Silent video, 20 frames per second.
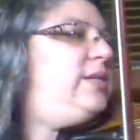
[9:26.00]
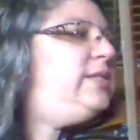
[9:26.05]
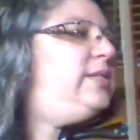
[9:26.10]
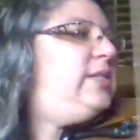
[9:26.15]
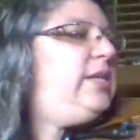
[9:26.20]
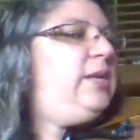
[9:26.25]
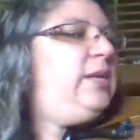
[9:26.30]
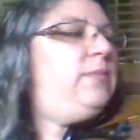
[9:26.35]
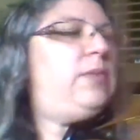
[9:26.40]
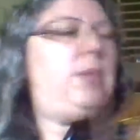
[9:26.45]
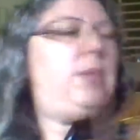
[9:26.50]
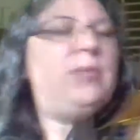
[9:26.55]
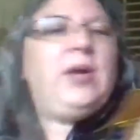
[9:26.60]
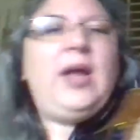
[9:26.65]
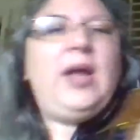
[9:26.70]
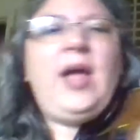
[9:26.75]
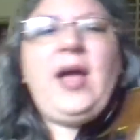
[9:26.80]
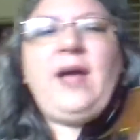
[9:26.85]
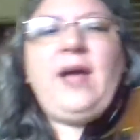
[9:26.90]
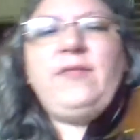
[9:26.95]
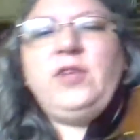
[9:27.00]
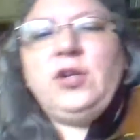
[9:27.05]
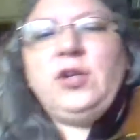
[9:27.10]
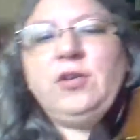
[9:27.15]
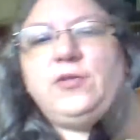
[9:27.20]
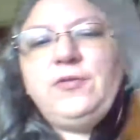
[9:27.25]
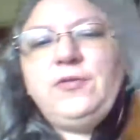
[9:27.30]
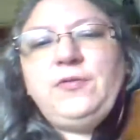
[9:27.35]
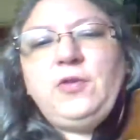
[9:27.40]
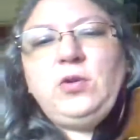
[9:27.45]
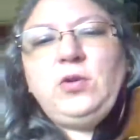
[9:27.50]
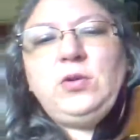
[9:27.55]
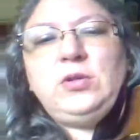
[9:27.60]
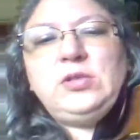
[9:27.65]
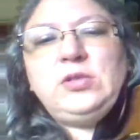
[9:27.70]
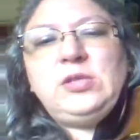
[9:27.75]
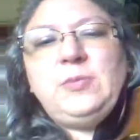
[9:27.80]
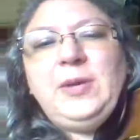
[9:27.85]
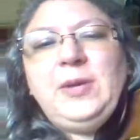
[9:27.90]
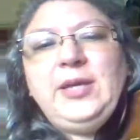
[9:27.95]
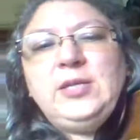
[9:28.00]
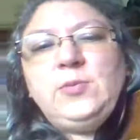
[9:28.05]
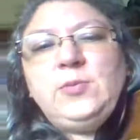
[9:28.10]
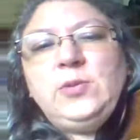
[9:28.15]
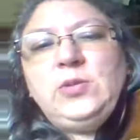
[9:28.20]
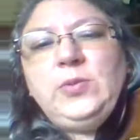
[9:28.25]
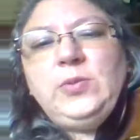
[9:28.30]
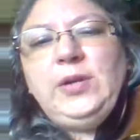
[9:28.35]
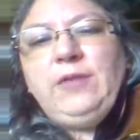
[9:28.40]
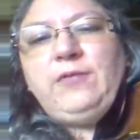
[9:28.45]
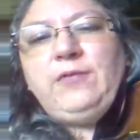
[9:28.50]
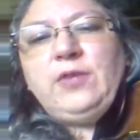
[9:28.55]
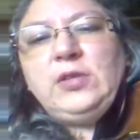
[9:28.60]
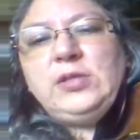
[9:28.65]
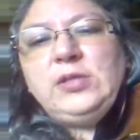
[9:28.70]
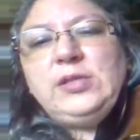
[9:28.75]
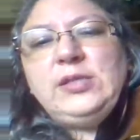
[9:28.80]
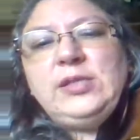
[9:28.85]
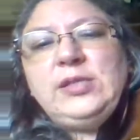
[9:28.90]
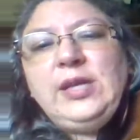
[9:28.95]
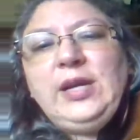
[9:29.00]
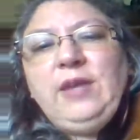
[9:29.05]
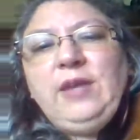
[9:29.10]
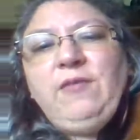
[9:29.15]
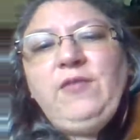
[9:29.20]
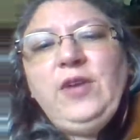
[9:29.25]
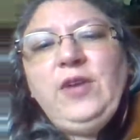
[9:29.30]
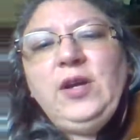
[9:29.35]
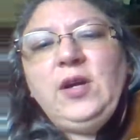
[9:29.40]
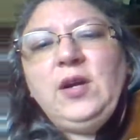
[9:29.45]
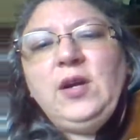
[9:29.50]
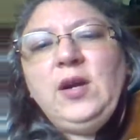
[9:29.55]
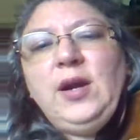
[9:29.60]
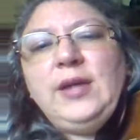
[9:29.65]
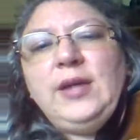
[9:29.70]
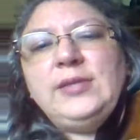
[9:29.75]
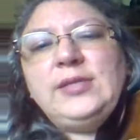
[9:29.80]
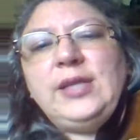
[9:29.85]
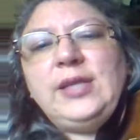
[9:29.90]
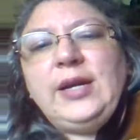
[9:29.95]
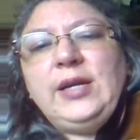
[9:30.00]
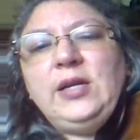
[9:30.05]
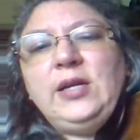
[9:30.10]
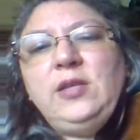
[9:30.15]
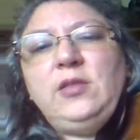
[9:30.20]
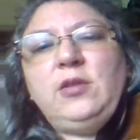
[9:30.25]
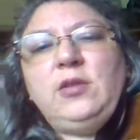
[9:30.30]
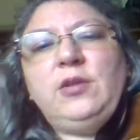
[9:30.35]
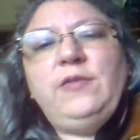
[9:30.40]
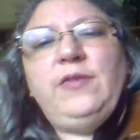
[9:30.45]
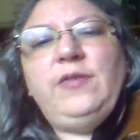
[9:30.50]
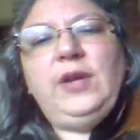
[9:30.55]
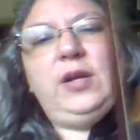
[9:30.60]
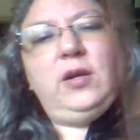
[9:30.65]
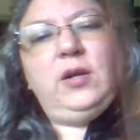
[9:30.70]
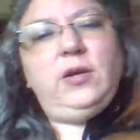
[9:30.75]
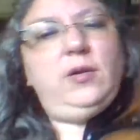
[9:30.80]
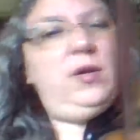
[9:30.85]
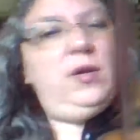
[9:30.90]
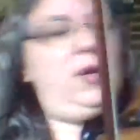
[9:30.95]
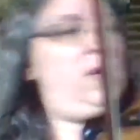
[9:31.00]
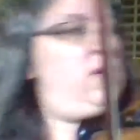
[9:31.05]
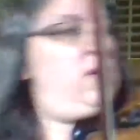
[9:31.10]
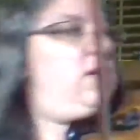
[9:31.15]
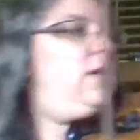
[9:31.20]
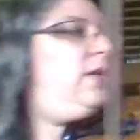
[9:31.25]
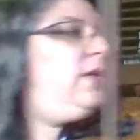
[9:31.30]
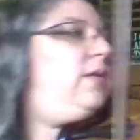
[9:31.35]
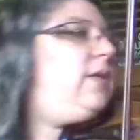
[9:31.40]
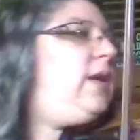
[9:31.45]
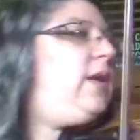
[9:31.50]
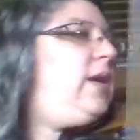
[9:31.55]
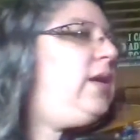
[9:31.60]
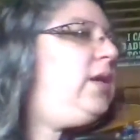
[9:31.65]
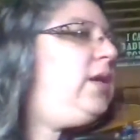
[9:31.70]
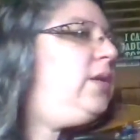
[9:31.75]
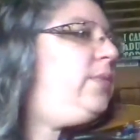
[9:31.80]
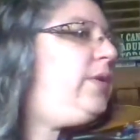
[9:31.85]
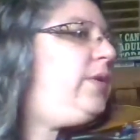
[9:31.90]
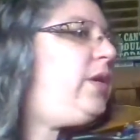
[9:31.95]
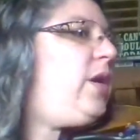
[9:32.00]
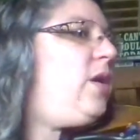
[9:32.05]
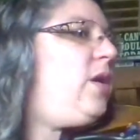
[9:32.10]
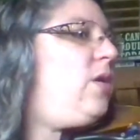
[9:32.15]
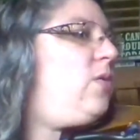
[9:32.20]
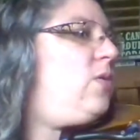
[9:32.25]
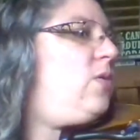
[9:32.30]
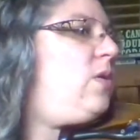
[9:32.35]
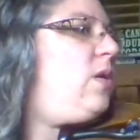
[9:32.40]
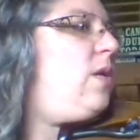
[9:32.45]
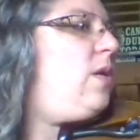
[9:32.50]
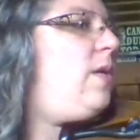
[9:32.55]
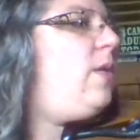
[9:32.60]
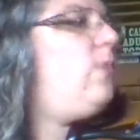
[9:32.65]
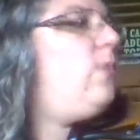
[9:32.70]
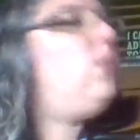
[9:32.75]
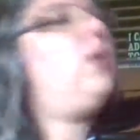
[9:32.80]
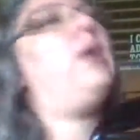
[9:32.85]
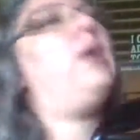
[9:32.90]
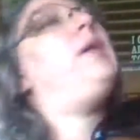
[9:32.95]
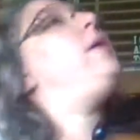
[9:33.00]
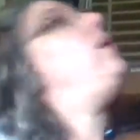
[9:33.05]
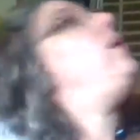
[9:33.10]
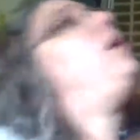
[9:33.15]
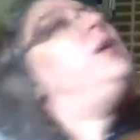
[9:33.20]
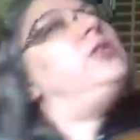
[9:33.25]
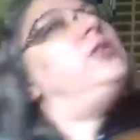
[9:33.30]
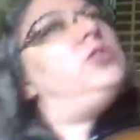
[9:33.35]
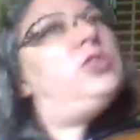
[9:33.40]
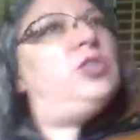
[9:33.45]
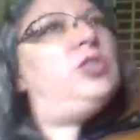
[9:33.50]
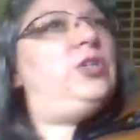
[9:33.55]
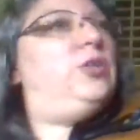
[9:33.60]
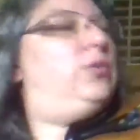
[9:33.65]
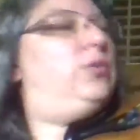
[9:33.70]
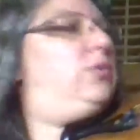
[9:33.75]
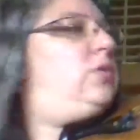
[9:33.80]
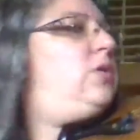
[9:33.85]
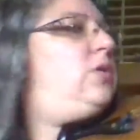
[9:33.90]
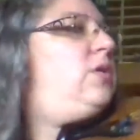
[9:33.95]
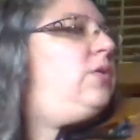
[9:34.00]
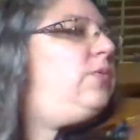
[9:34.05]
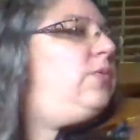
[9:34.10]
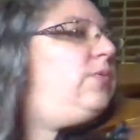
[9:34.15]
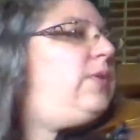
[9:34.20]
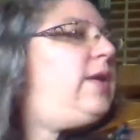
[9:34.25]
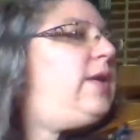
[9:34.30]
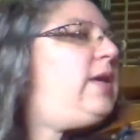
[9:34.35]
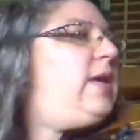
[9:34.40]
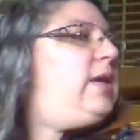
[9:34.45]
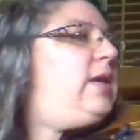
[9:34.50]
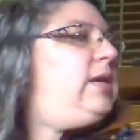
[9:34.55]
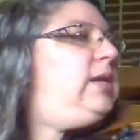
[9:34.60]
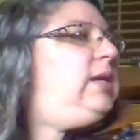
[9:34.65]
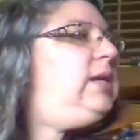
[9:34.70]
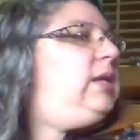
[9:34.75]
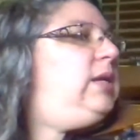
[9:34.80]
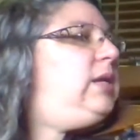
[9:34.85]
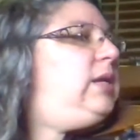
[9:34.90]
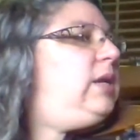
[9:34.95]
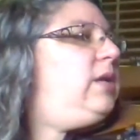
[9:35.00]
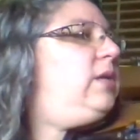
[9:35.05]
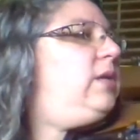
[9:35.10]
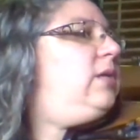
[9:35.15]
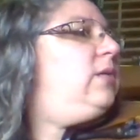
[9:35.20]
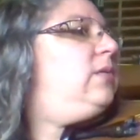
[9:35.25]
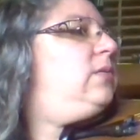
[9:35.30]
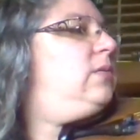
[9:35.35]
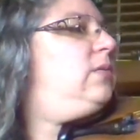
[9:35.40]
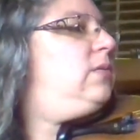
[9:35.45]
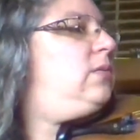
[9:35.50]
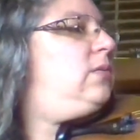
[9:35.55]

D. Remember to have your full space between first and second finger and second and third finger. All right, here we go. 1, 2, ready, go.